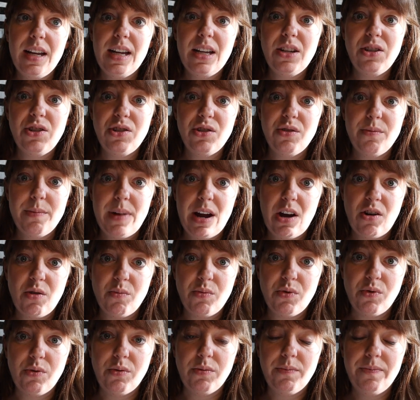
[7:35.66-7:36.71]

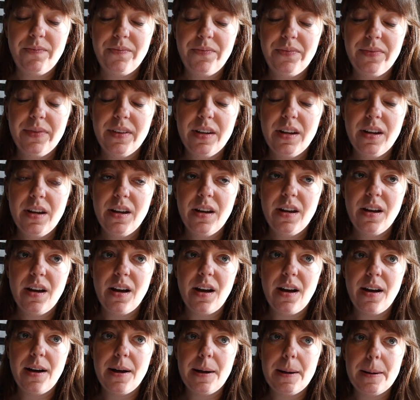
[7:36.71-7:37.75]
insurmountable,
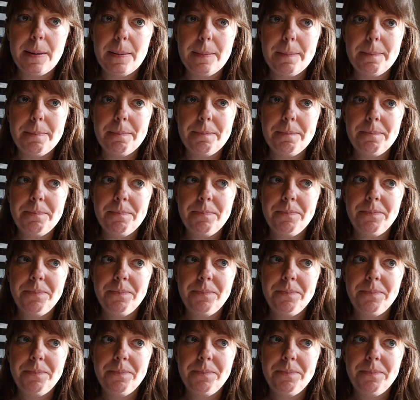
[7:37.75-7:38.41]
um,